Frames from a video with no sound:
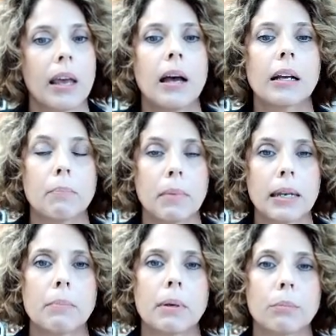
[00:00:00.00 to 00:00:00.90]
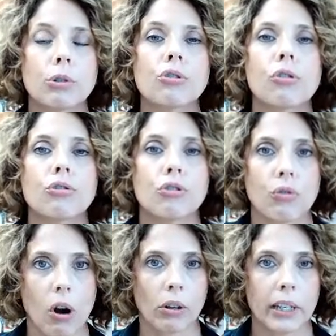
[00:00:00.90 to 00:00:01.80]
Committee members are
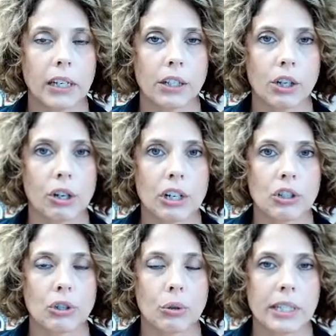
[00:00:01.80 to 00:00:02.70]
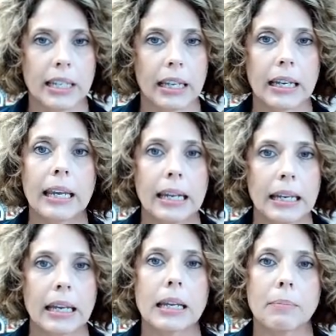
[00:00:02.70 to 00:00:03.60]
strongly encouraged to attend any
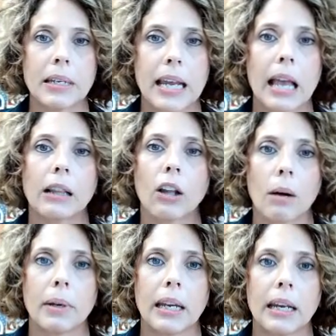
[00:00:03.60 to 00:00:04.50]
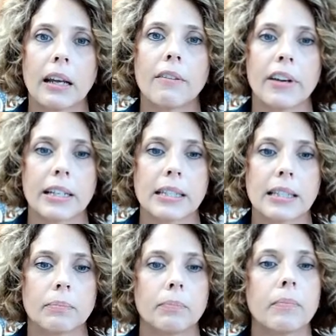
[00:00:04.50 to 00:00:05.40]
MDA lobbying events.
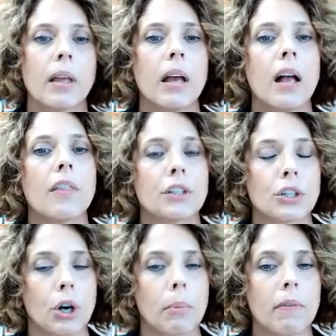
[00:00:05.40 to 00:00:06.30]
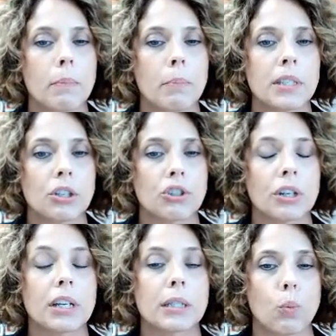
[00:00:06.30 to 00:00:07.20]
The term of the position
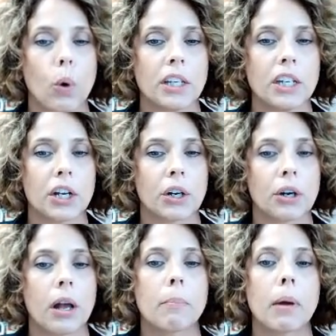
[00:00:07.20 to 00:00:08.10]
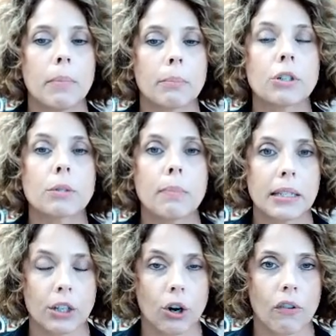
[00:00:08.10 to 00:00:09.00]
is 1 year, but members may
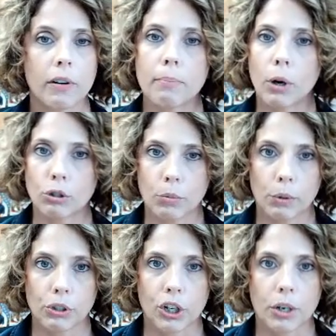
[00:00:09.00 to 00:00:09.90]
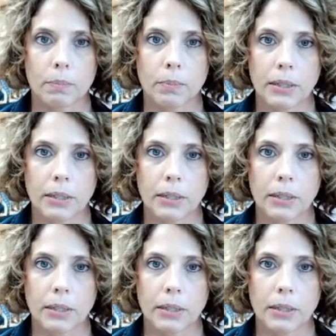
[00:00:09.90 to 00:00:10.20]
serve multiple terms.